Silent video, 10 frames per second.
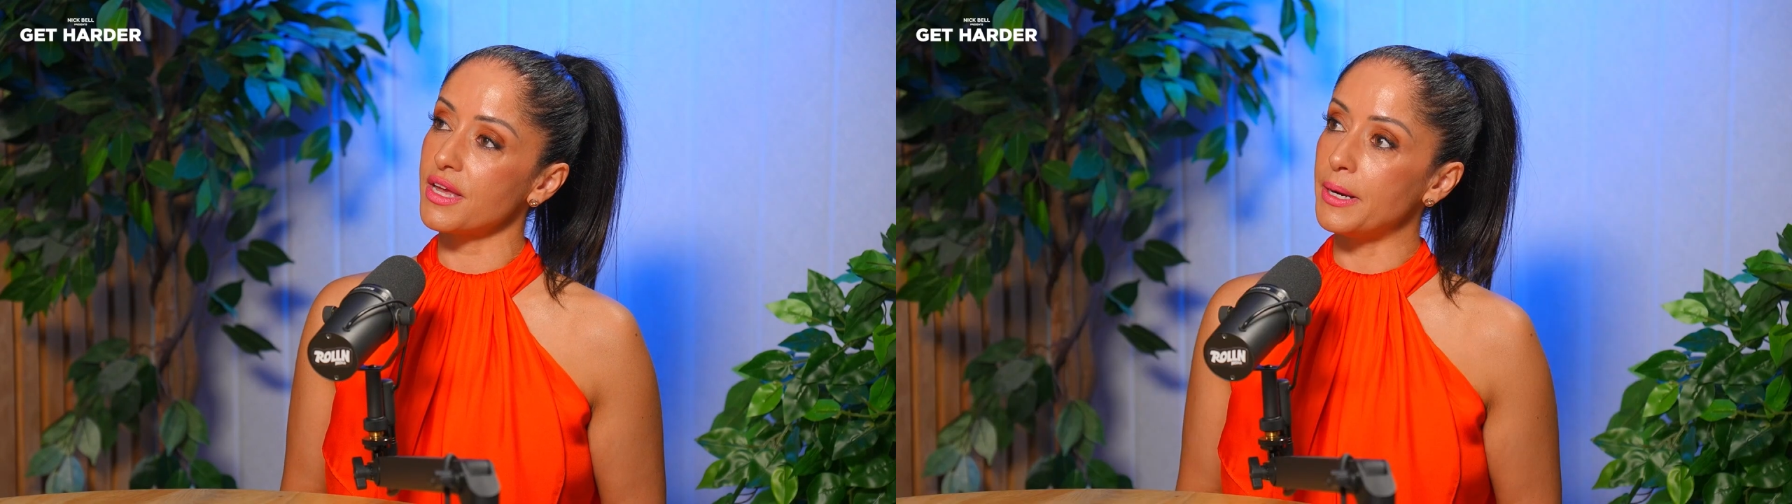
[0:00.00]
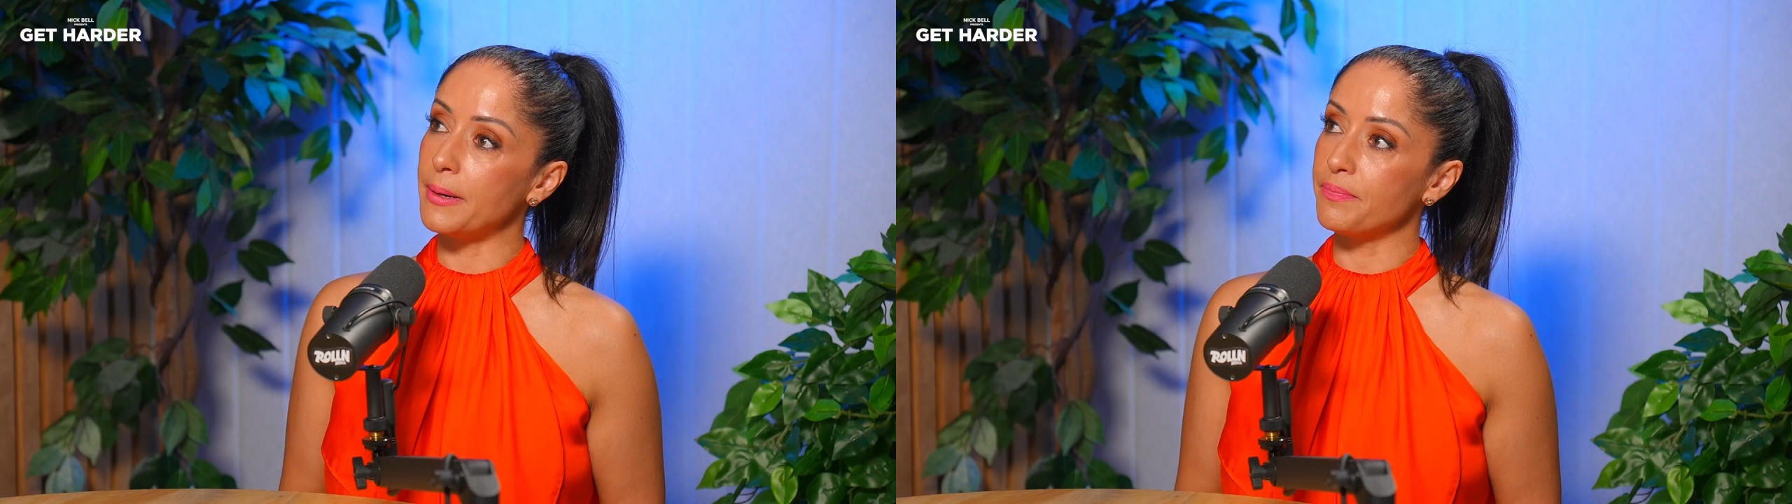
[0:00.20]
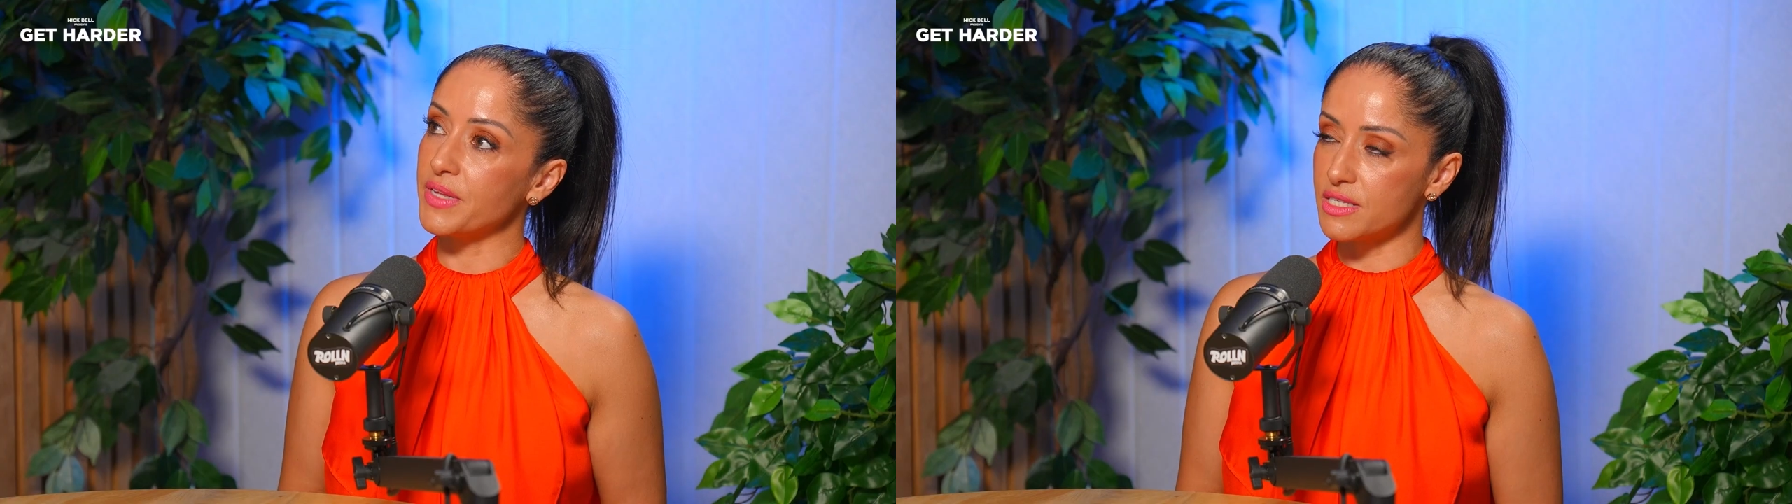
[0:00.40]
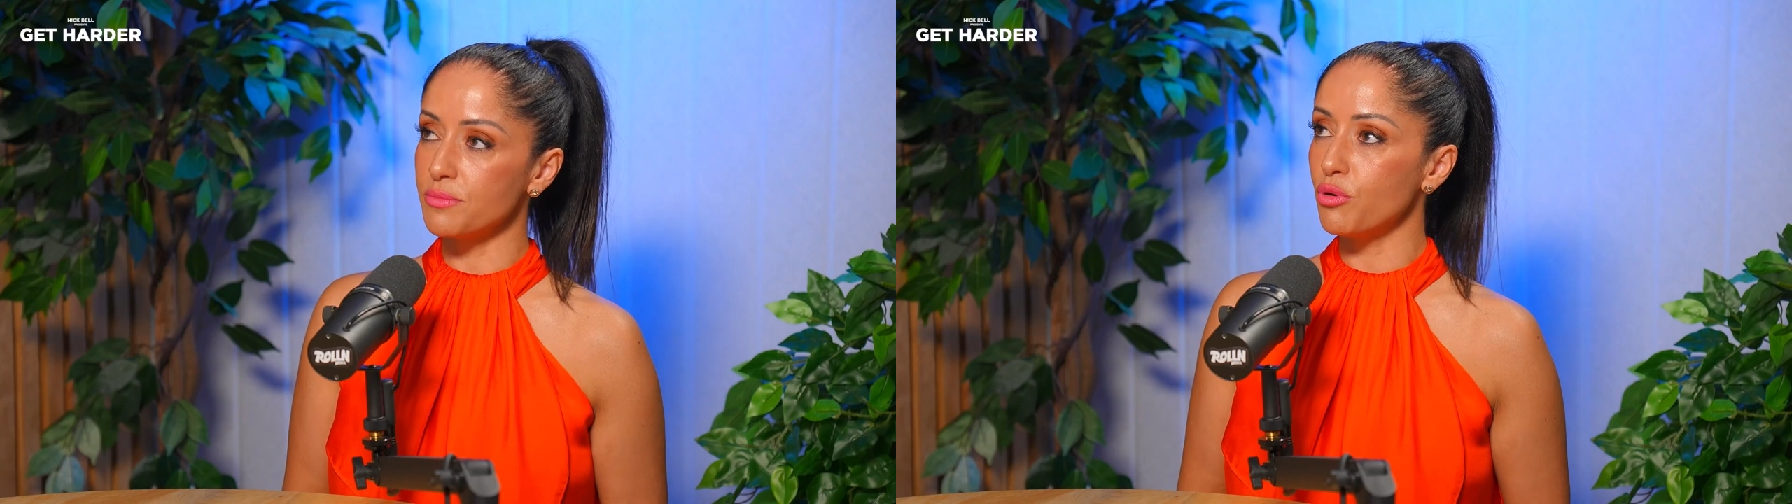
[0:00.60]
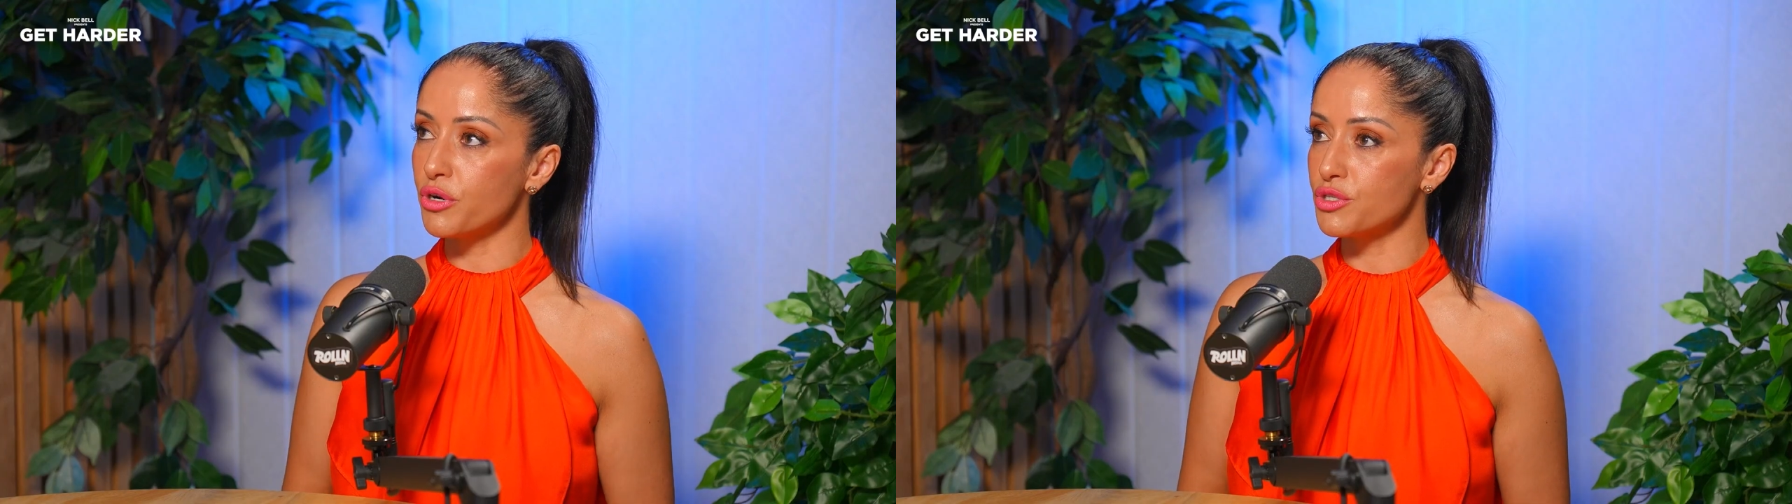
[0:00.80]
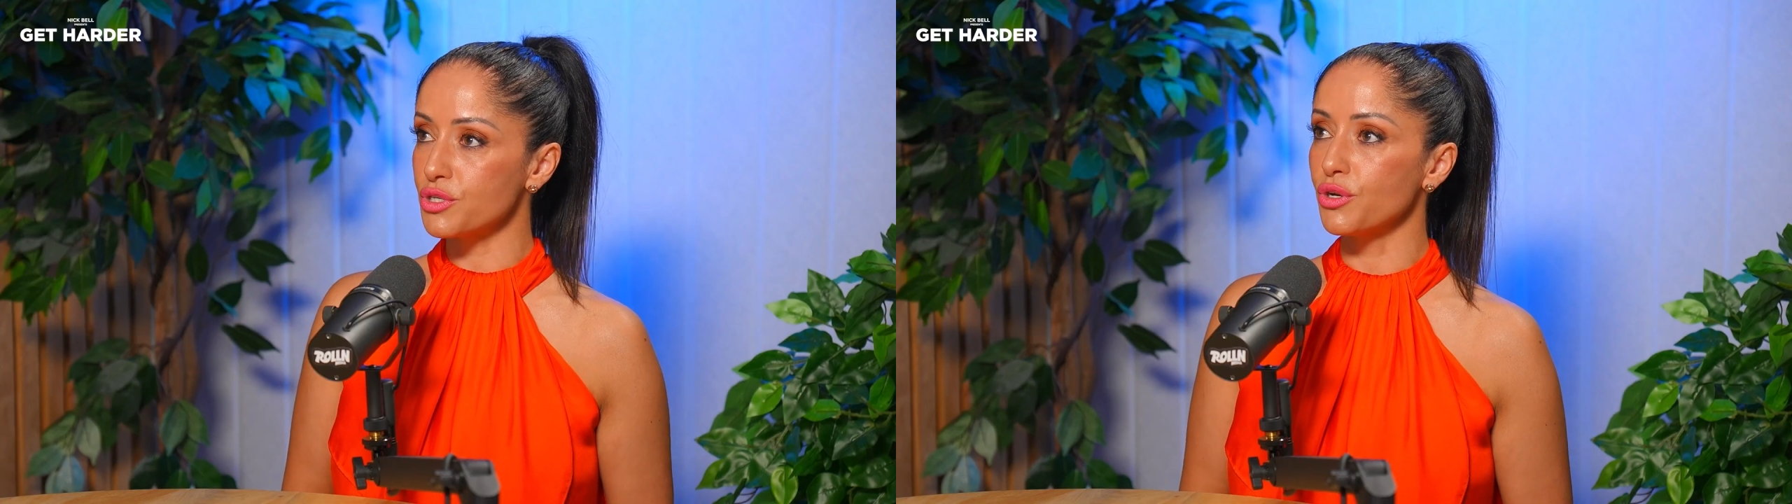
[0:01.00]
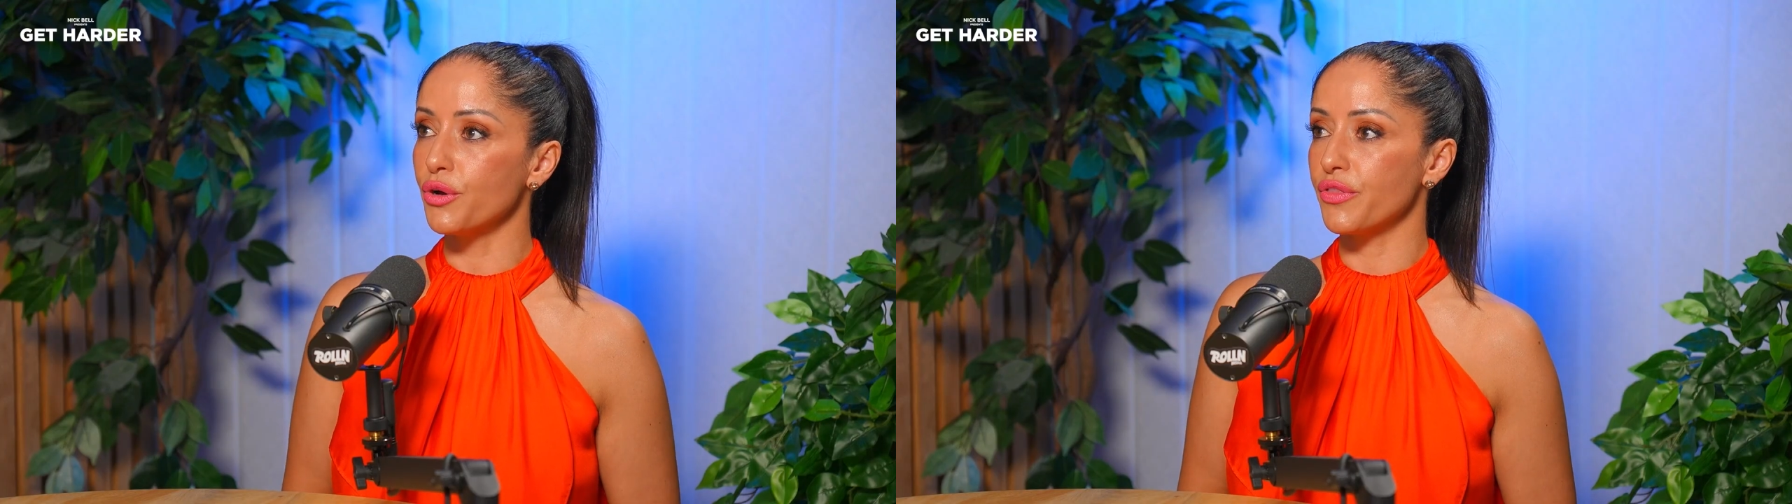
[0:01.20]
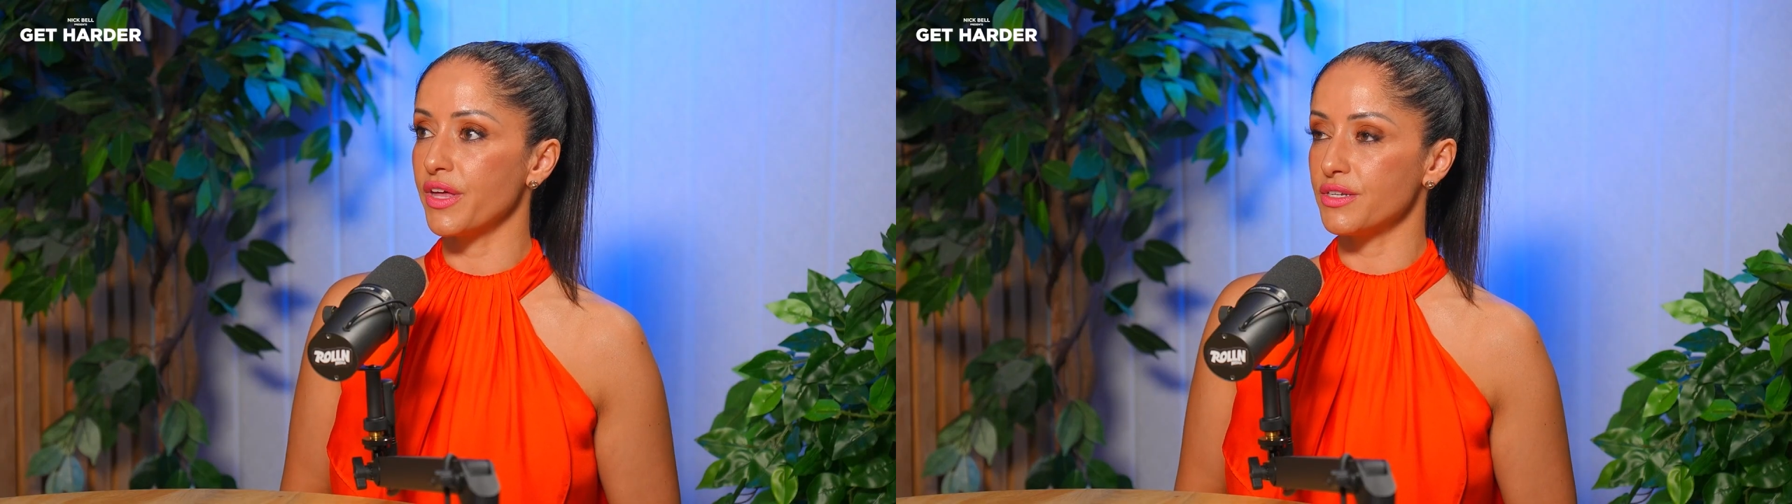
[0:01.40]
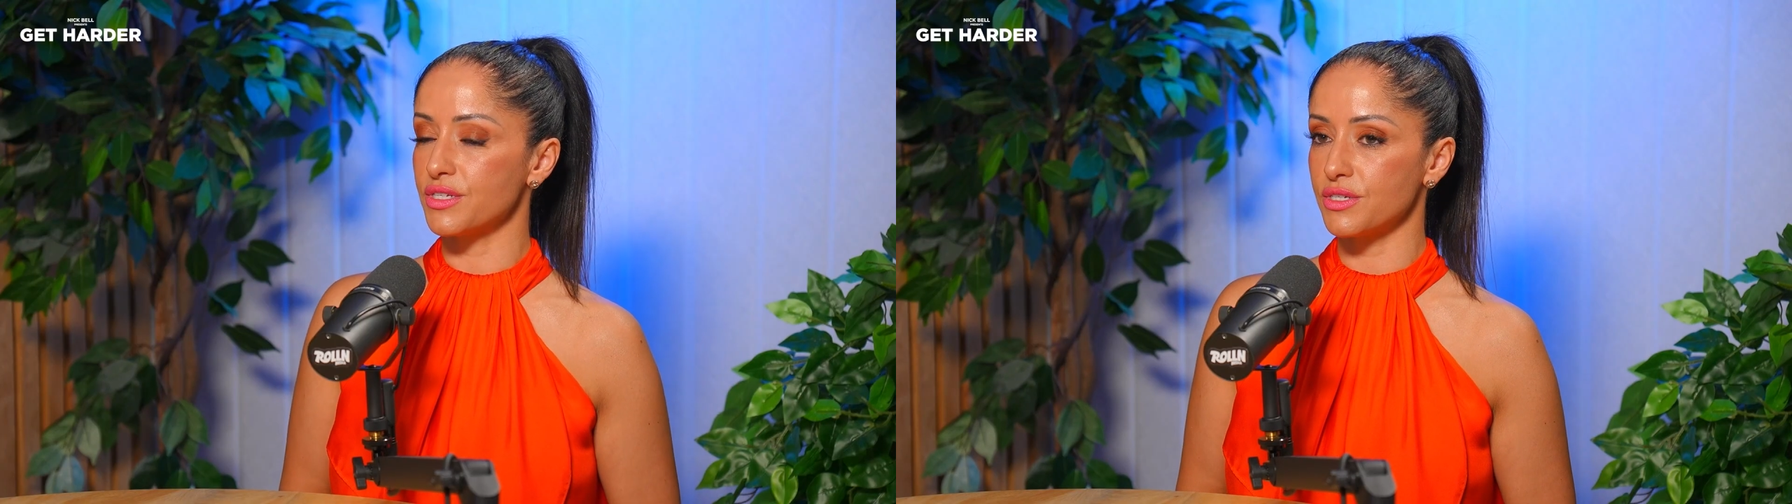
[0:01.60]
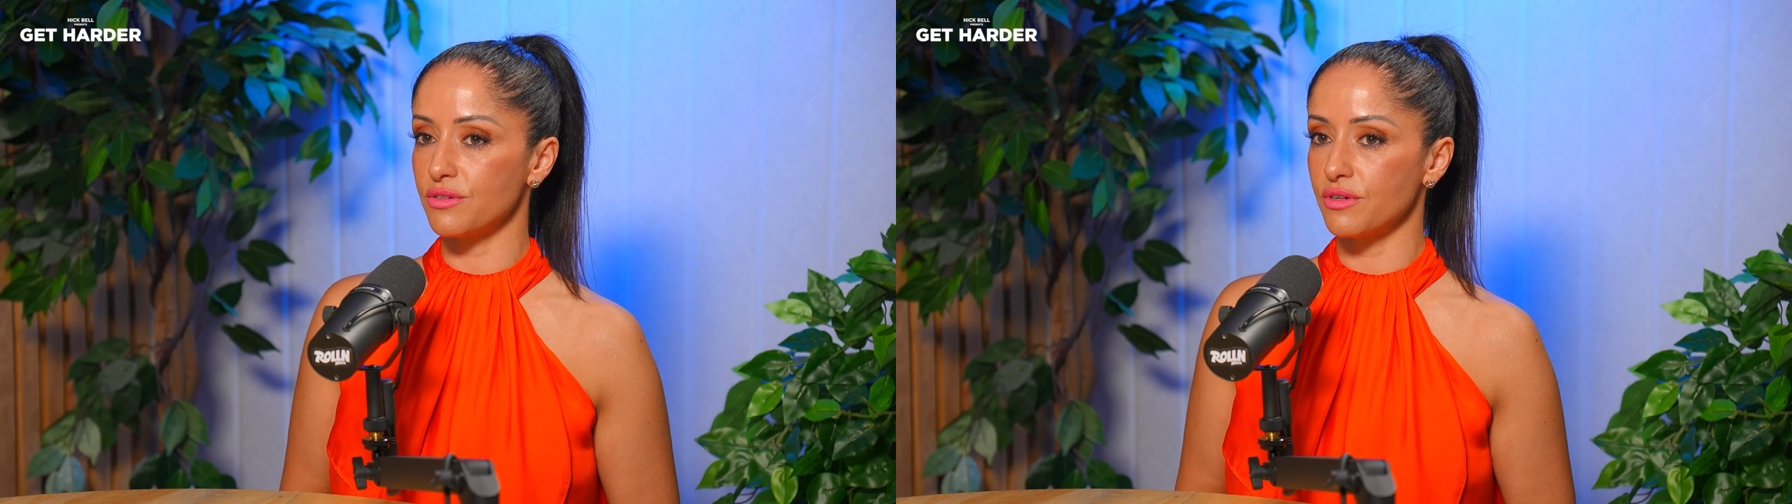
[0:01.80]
it's important to note that